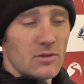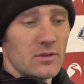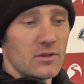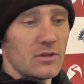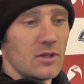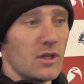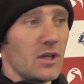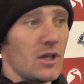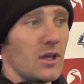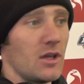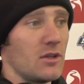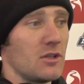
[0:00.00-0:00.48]

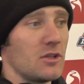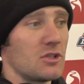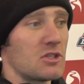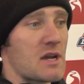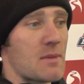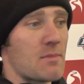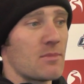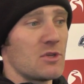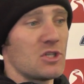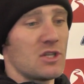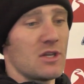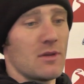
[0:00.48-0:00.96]
the
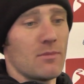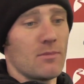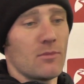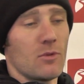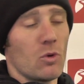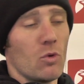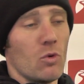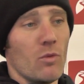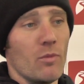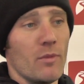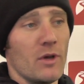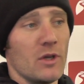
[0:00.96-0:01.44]
championship
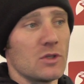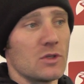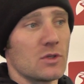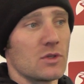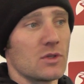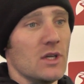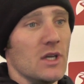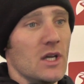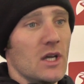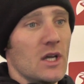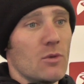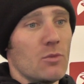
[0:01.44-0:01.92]

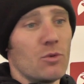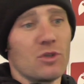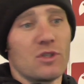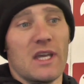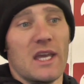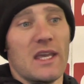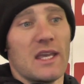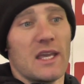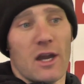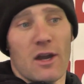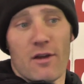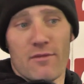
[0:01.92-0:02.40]
almost will
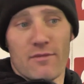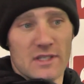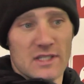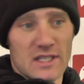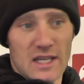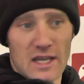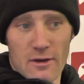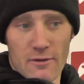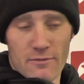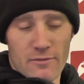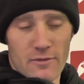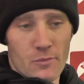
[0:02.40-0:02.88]
take care of
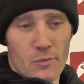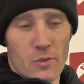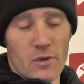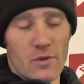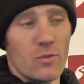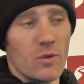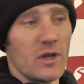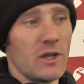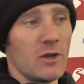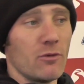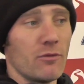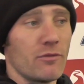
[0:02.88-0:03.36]
itself. If we
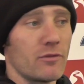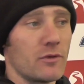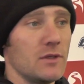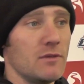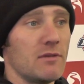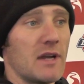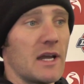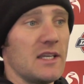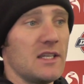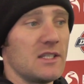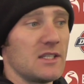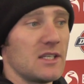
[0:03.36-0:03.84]
win all 3
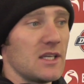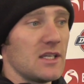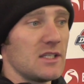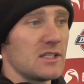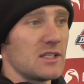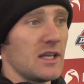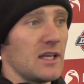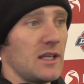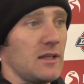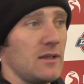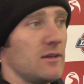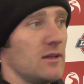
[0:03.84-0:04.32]

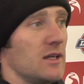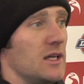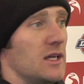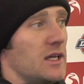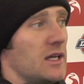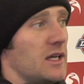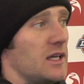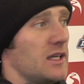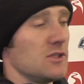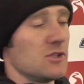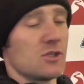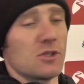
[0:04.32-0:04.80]
races in
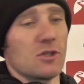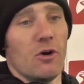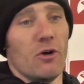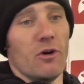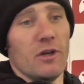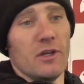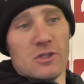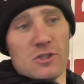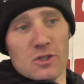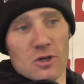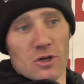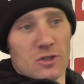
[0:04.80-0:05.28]

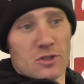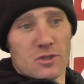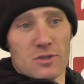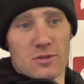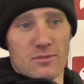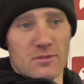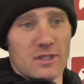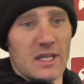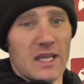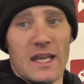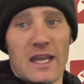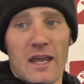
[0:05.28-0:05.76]
Scott and
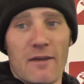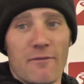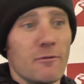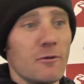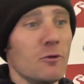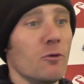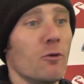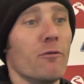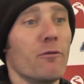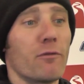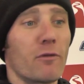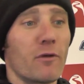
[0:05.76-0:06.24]
Josh DNF
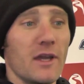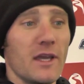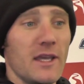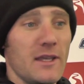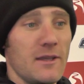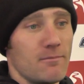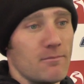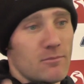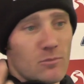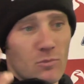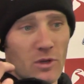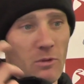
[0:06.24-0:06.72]
in all
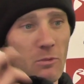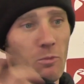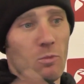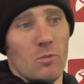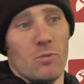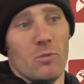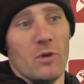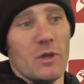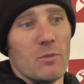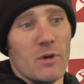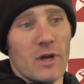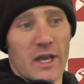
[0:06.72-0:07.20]
3,
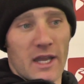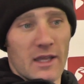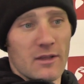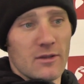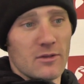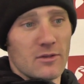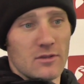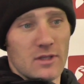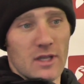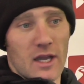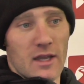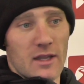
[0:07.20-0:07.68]
we win it.
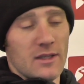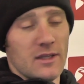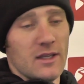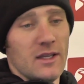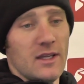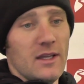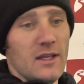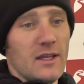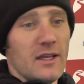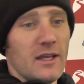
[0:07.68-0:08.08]
Done.